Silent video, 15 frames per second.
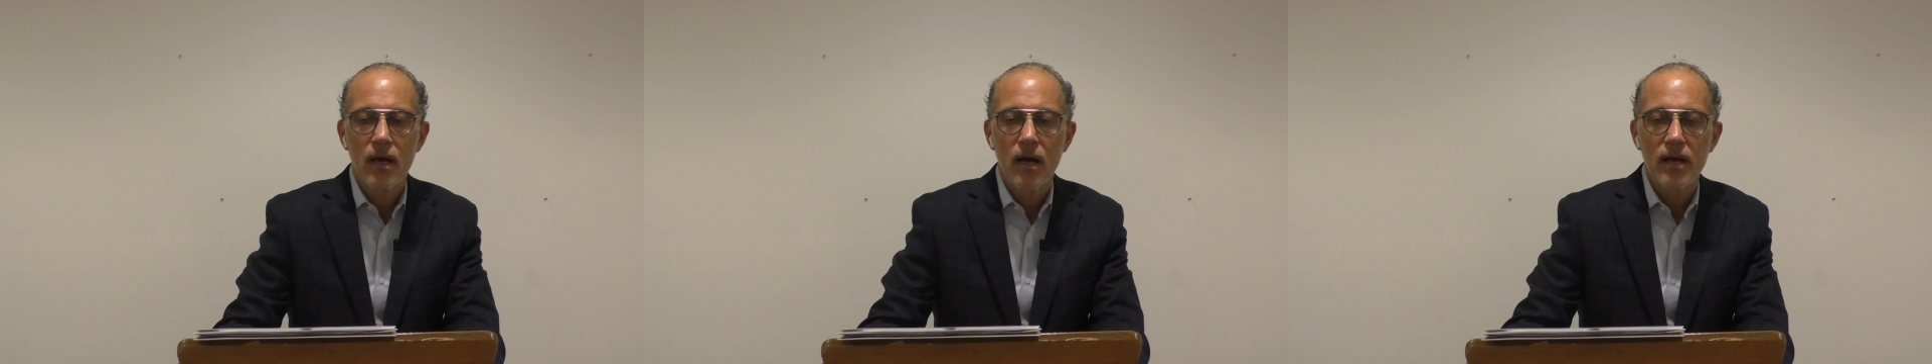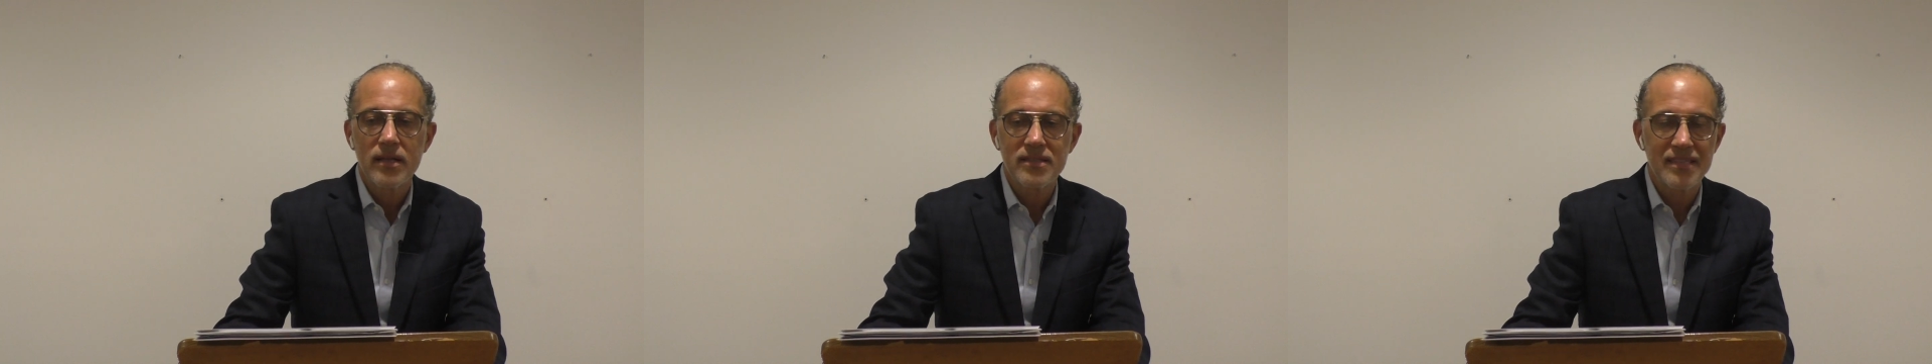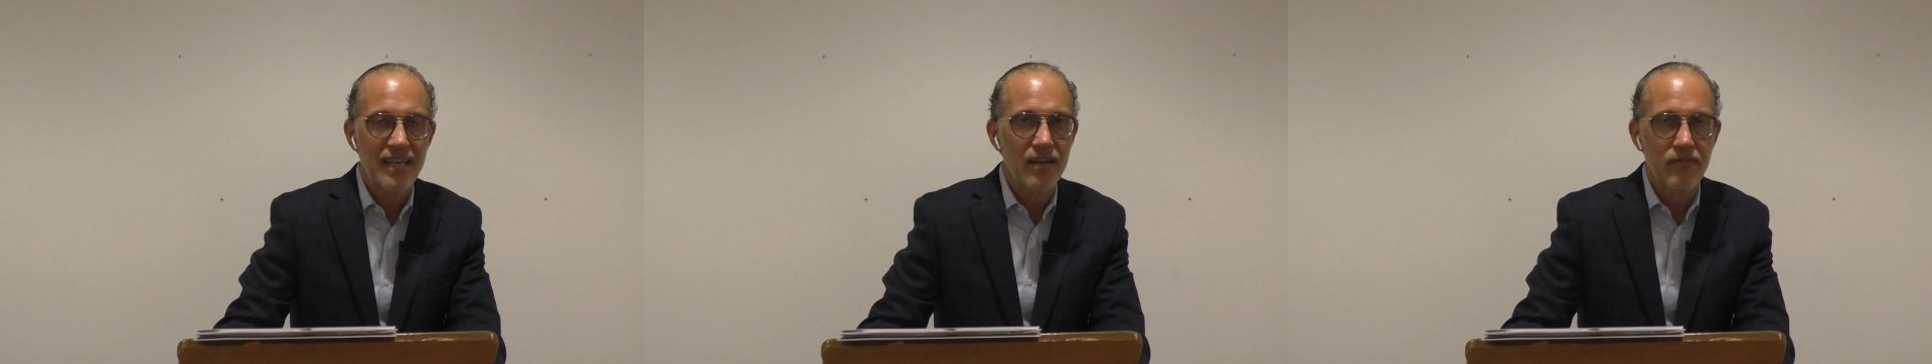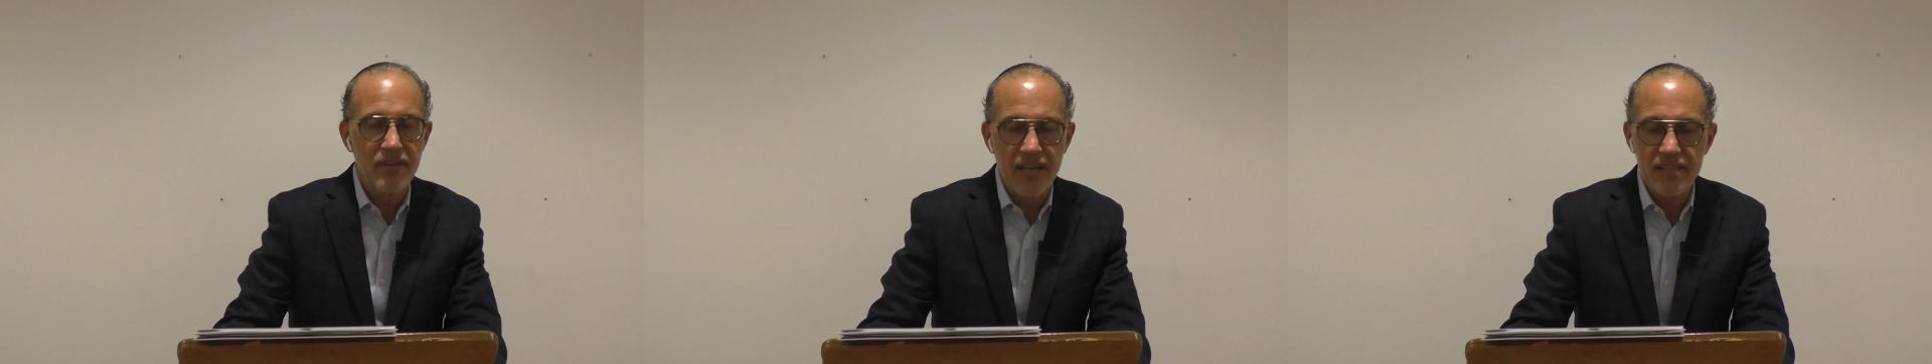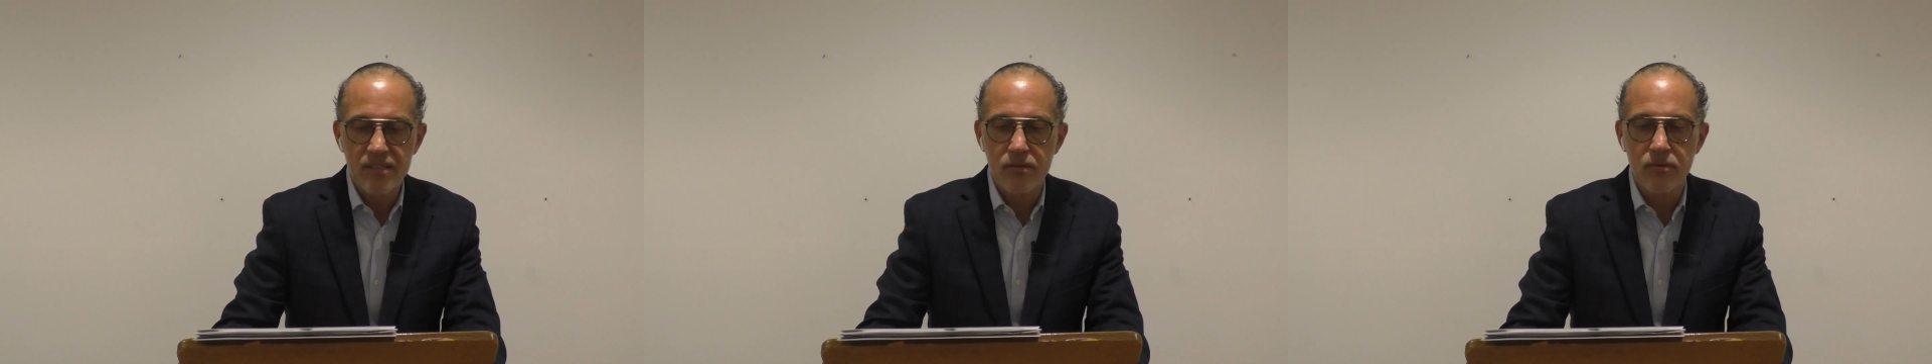instead of a
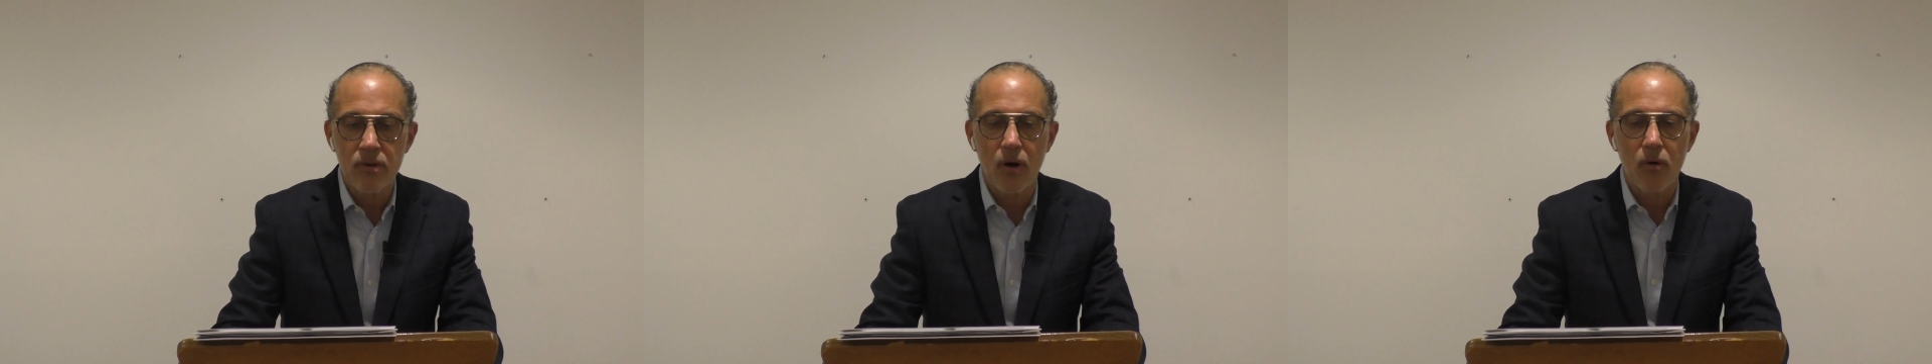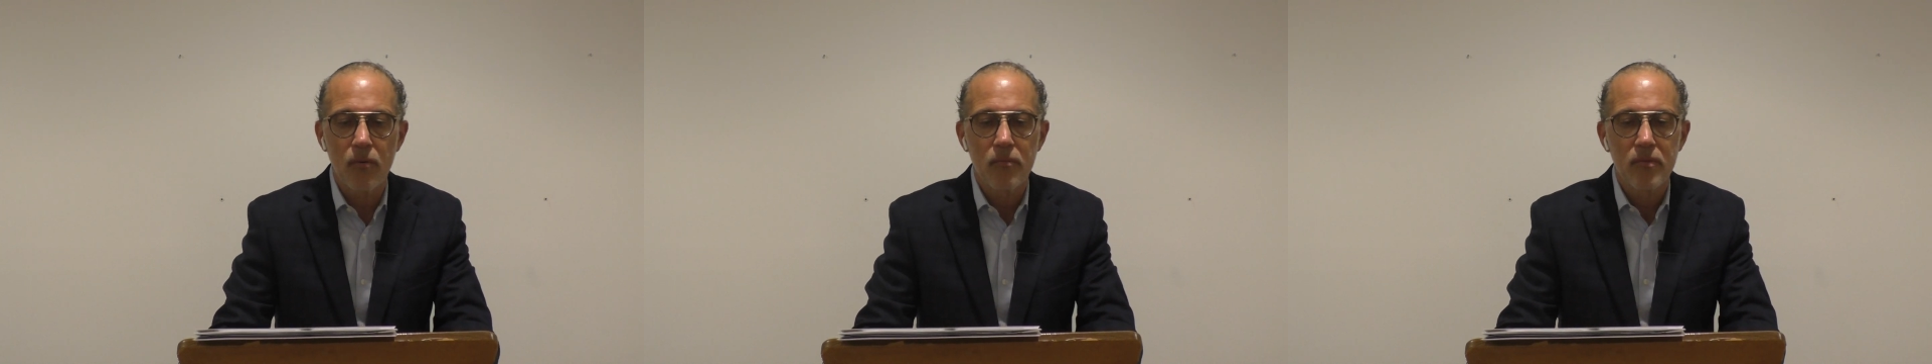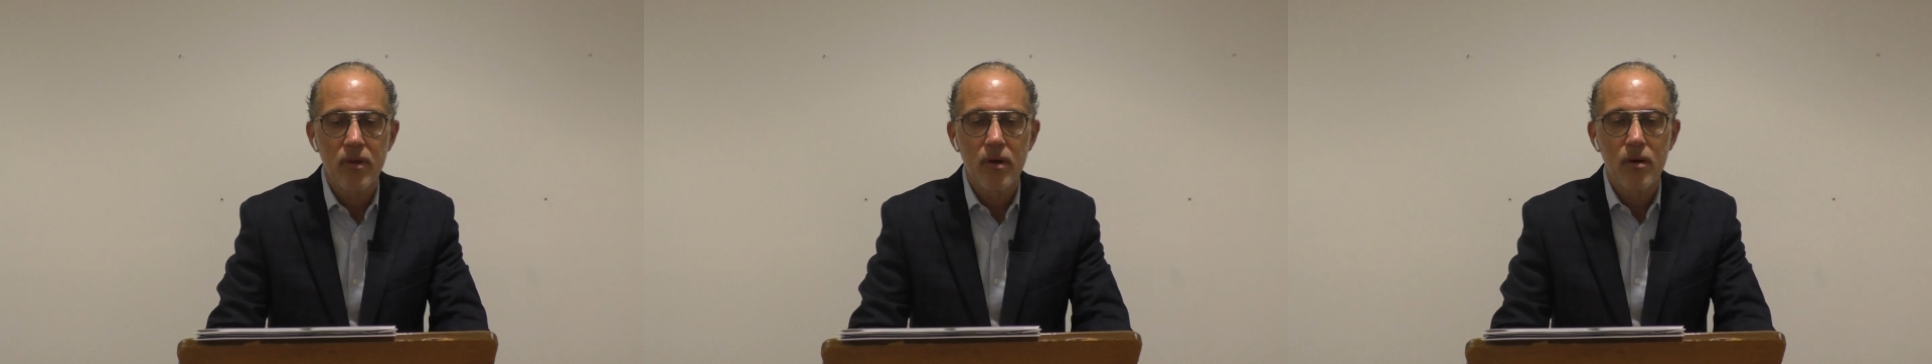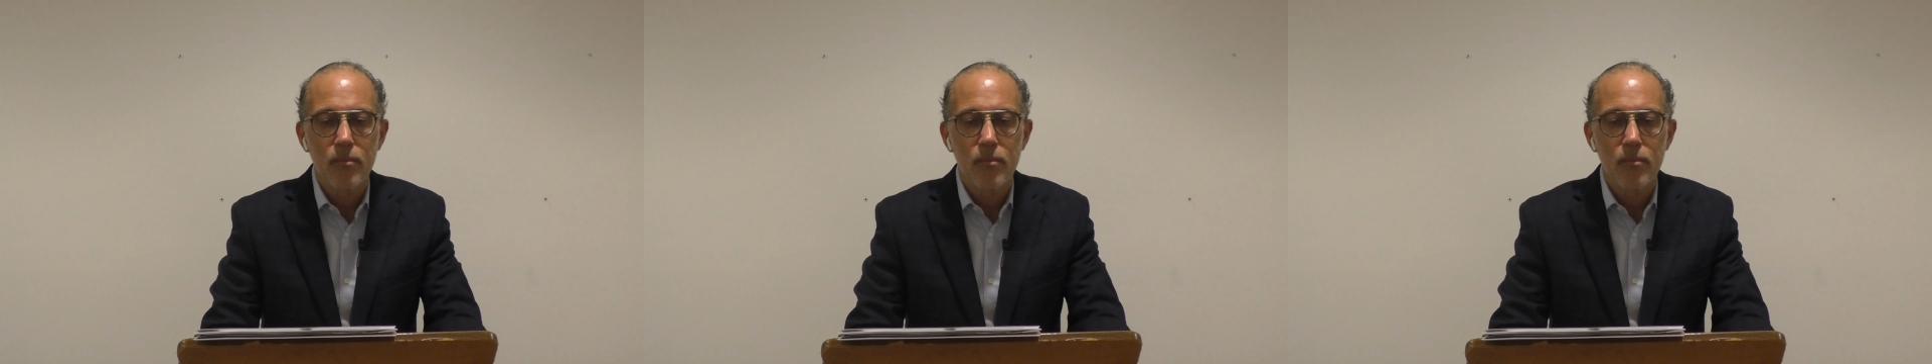yes or no.